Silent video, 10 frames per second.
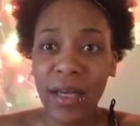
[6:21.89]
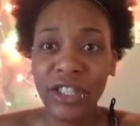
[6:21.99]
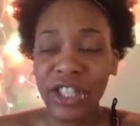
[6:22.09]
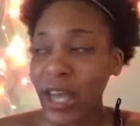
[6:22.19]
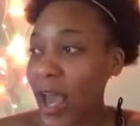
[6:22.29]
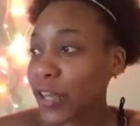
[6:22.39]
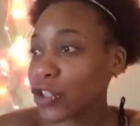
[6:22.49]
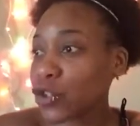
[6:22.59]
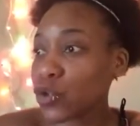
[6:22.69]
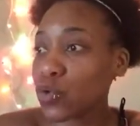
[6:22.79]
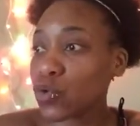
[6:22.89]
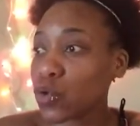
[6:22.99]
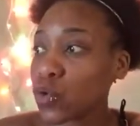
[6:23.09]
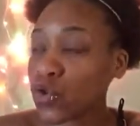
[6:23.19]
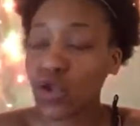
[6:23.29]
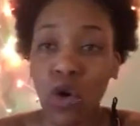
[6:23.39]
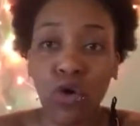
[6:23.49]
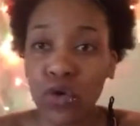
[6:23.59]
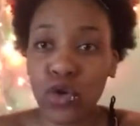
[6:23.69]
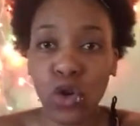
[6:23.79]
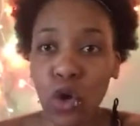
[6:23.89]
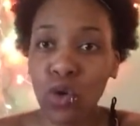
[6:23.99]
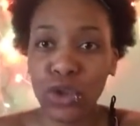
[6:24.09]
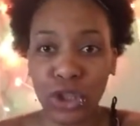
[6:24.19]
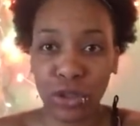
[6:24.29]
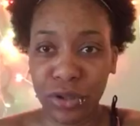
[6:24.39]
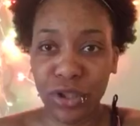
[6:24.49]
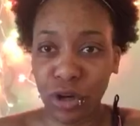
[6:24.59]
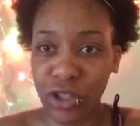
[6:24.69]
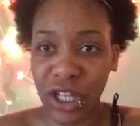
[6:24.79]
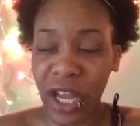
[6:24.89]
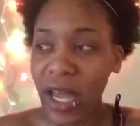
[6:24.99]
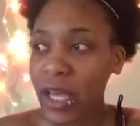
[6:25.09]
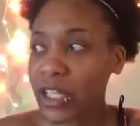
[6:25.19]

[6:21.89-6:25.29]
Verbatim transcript: She has to do soul searching.